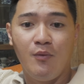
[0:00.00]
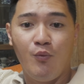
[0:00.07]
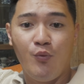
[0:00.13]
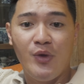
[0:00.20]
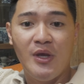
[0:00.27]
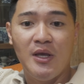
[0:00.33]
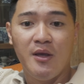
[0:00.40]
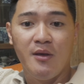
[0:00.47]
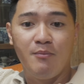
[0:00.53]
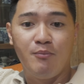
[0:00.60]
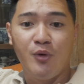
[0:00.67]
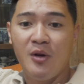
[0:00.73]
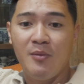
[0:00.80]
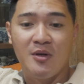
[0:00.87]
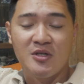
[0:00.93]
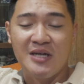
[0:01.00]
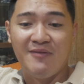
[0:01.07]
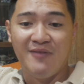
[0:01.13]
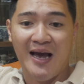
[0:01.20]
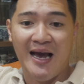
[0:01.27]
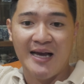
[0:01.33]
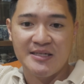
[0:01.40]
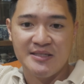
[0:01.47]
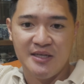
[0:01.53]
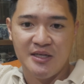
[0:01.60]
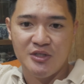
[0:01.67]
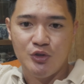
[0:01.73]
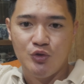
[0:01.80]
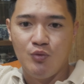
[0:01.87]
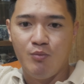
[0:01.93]
we pretty much have
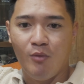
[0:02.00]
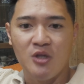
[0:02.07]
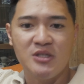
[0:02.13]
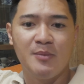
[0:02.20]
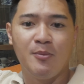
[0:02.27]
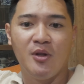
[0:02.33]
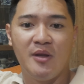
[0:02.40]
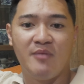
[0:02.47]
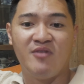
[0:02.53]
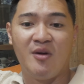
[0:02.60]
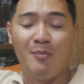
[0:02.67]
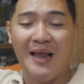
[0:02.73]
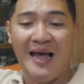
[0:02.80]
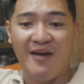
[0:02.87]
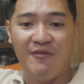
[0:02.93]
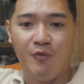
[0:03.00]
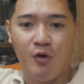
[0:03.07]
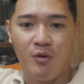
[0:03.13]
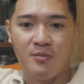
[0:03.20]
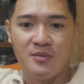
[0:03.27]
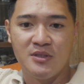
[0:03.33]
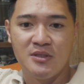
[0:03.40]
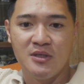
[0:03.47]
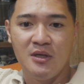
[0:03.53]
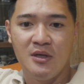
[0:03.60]
access to multiple different platforms